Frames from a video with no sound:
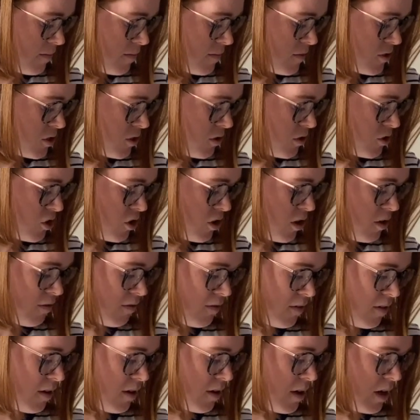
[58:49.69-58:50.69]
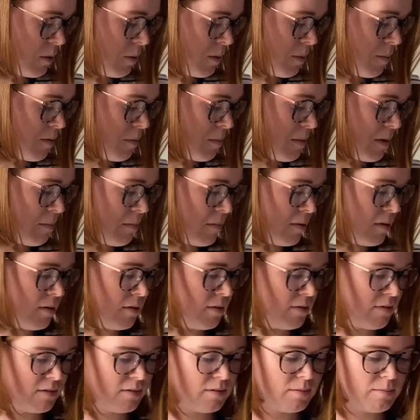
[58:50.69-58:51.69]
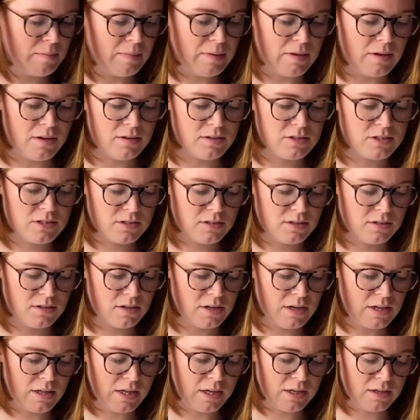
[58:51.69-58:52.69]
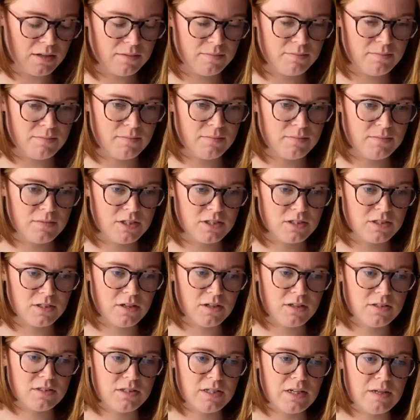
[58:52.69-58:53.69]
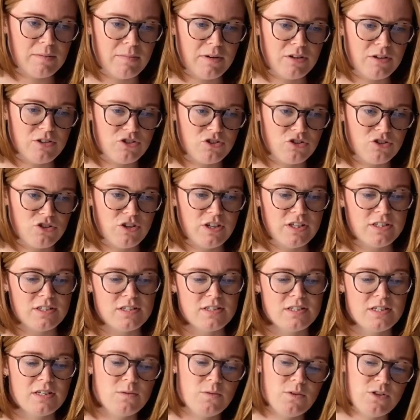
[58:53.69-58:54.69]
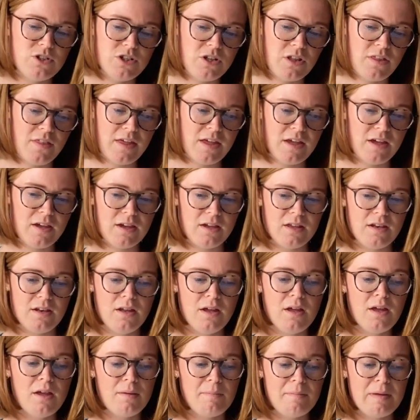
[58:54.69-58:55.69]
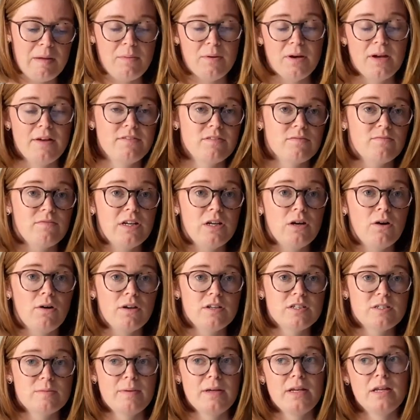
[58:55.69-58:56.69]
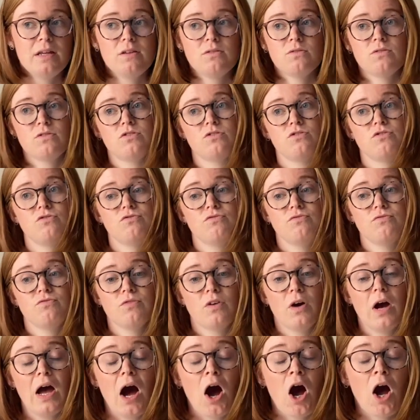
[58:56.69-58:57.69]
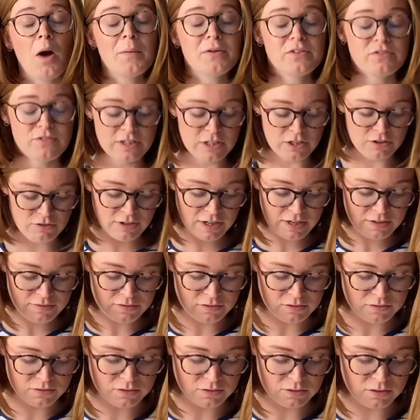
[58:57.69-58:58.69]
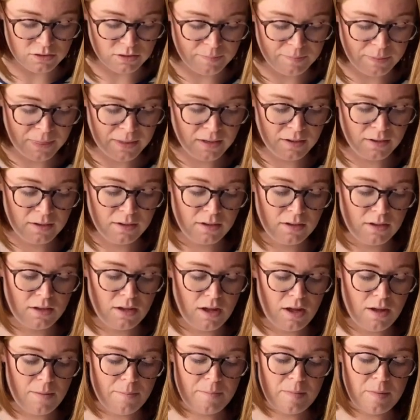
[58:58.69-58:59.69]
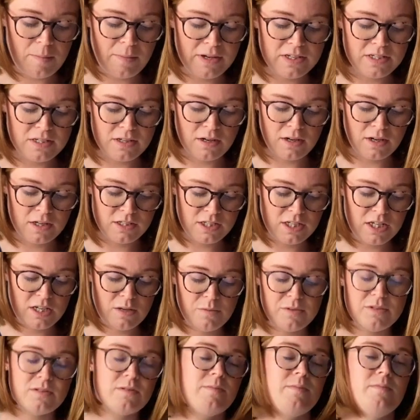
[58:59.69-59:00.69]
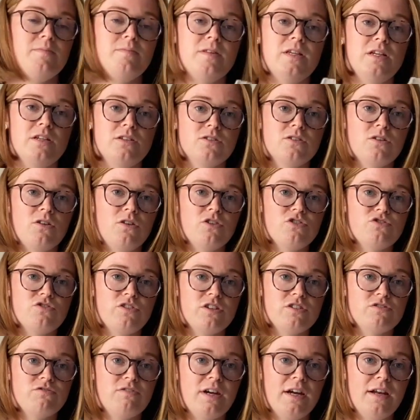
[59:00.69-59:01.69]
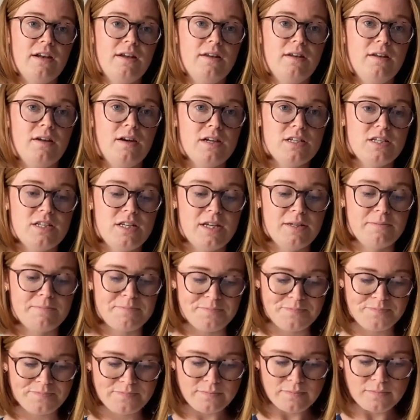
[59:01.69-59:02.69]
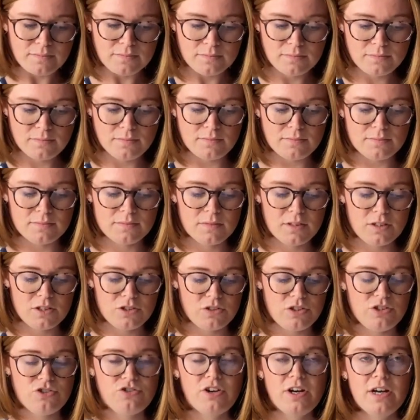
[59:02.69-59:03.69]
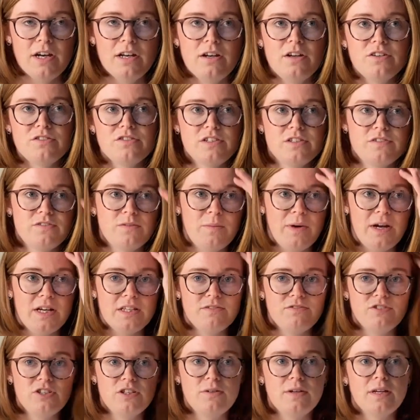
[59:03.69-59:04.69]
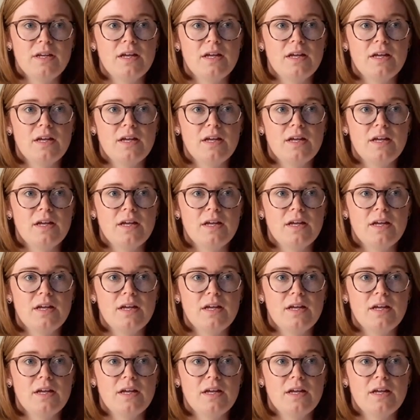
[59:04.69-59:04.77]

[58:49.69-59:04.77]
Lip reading: So I don't know if anyone remembers, but I like discussed it in my stories and said, what do you think? And people gave some really honest opinions, which I was really grateful for. But my idea was this contrast raglan idea. So I tried loads of different ways of doing